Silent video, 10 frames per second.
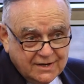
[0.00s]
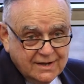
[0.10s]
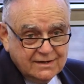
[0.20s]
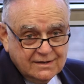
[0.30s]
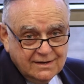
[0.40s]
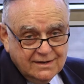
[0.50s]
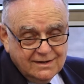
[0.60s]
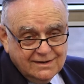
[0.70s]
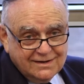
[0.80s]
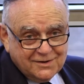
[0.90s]
Today,
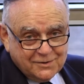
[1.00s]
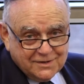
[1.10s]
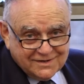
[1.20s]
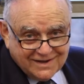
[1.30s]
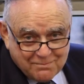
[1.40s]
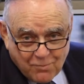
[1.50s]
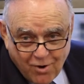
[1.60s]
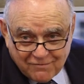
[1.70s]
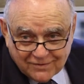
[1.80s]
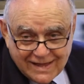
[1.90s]
you know, I
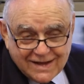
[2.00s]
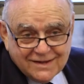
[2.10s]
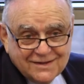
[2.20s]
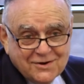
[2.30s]
marvel at it.